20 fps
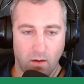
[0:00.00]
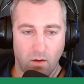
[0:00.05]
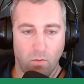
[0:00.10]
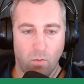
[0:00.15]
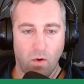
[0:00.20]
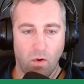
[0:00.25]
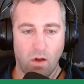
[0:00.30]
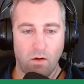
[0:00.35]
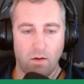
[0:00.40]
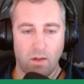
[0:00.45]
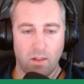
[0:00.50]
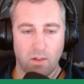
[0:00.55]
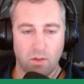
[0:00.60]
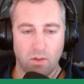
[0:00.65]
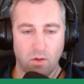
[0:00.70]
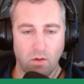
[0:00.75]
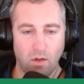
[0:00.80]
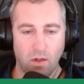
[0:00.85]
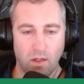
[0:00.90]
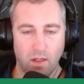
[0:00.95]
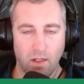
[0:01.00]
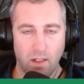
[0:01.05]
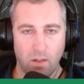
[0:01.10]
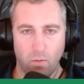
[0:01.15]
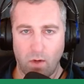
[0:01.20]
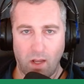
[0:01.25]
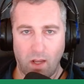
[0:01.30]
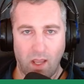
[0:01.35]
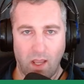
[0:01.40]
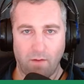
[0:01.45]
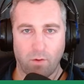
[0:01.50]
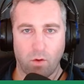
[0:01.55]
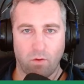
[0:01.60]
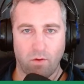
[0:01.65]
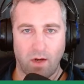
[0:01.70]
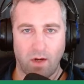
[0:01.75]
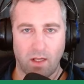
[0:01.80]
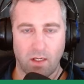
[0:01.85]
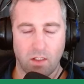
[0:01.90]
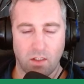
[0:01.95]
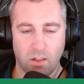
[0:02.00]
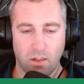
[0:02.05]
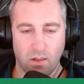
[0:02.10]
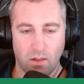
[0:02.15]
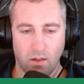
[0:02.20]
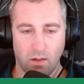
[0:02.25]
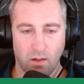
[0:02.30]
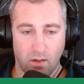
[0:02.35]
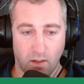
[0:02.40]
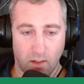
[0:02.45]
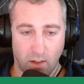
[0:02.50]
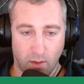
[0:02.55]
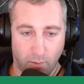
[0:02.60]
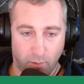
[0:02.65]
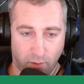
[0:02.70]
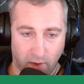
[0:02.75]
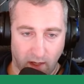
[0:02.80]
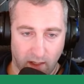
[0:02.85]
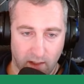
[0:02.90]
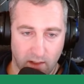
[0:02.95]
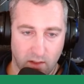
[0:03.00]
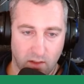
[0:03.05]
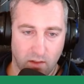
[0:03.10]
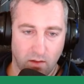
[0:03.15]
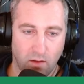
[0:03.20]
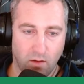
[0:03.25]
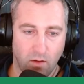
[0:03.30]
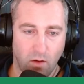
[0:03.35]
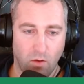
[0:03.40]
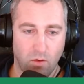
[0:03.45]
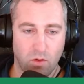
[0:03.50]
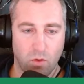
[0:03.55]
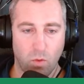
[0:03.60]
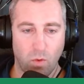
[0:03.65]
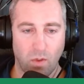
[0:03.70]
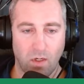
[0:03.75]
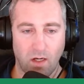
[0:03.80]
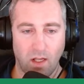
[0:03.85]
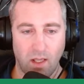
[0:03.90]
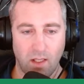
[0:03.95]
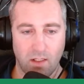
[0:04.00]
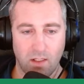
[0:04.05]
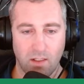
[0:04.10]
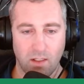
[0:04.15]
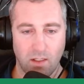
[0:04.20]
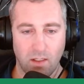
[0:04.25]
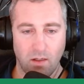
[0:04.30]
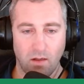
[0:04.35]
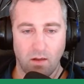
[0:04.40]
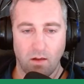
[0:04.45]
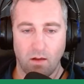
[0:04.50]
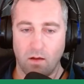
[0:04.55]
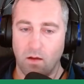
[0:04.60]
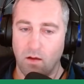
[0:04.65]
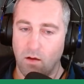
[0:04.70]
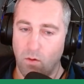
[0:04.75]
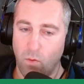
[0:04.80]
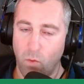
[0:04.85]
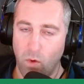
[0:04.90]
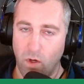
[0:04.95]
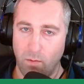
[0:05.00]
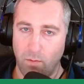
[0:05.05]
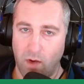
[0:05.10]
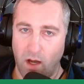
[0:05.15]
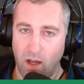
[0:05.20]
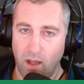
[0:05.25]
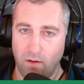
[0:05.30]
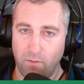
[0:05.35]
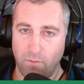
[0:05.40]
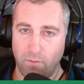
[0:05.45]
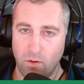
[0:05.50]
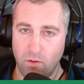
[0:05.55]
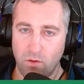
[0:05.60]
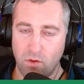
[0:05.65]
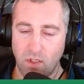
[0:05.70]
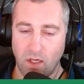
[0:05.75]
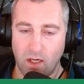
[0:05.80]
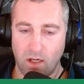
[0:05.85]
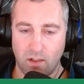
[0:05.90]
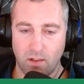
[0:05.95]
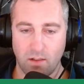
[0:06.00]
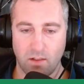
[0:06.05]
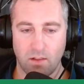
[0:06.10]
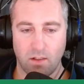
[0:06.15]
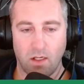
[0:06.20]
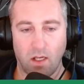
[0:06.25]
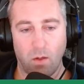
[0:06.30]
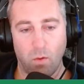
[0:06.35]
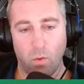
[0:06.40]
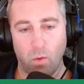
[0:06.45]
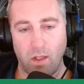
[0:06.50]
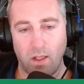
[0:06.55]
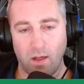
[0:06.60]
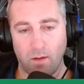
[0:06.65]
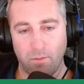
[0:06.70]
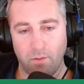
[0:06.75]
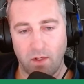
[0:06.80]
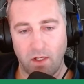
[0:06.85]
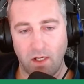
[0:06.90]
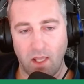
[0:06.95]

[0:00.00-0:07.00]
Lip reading: Well, and suddenly we have a crash. Price goes to 180, we buy a few shares and we are pretty